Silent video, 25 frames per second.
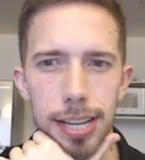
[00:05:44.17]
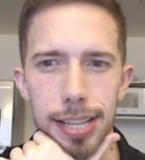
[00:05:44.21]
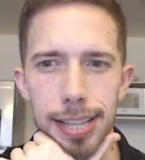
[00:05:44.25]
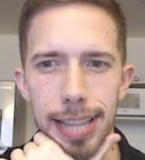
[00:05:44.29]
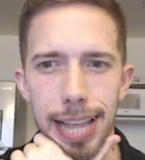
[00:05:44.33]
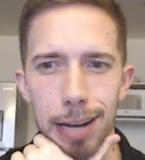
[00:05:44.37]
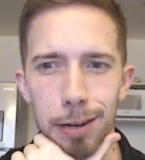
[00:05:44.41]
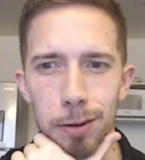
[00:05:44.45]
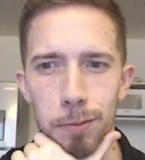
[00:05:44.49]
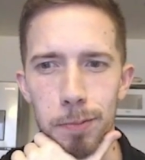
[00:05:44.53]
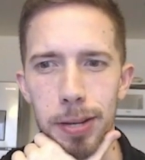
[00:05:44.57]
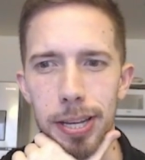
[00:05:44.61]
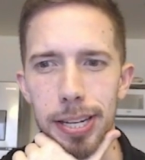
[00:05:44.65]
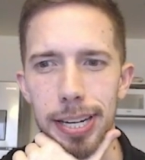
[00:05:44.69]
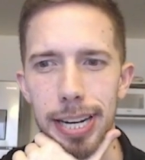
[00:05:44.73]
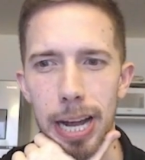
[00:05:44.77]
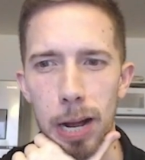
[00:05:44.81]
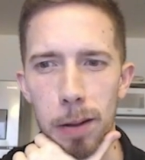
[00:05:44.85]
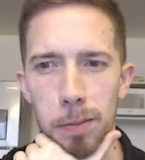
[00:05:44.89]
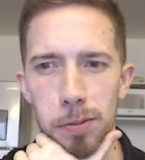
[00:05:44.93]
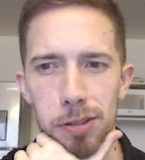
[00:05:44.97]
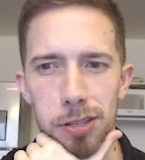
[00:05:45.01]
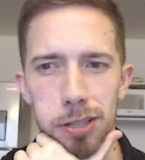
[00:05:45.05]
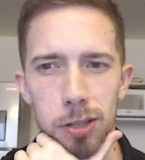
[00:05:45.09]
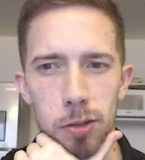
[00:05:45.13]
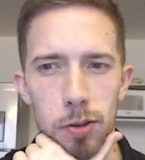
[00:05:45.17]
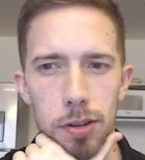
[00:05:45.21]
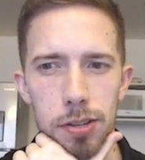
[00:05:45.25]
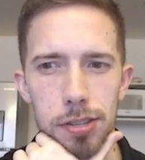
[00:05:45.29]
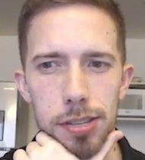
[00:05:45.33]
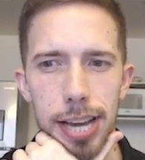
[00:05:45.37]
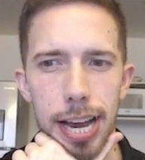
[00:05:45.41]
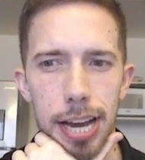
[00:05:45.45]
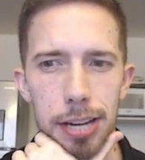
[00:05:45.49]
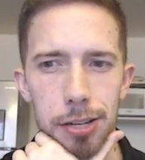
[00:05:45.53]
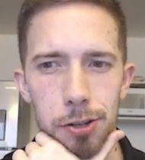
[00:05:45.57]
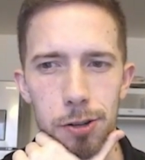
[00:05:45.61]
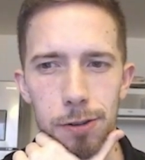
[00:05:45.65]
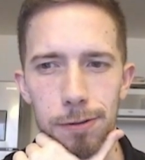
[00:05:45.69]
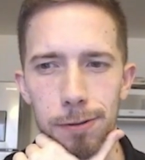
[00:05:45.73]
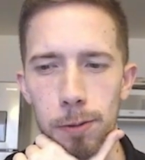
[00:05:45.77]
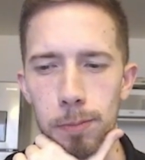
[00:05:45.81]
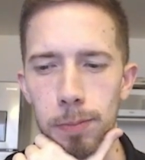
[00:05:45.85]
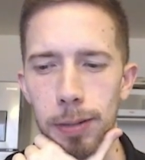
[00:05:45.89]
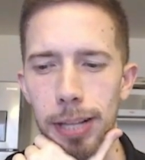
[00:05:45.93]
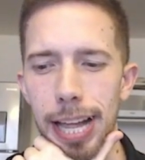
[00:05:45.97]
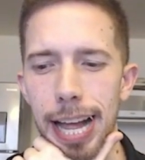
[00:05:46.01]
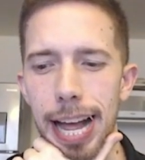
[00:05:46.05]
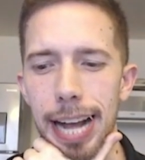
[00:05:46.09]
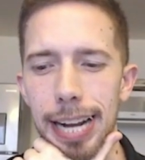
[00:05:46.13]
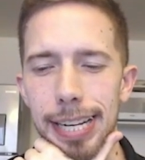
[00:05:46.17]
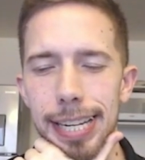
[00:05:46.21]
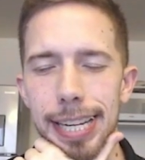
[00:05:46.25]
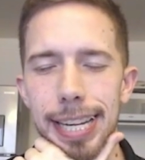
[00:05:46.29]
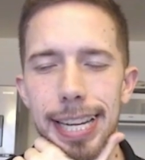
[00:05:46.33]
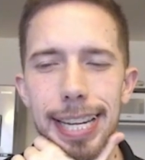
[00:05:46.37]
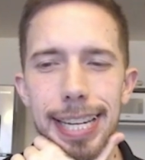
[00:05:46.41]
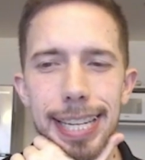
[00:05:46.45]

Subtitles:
That would be an absolute disaster for black.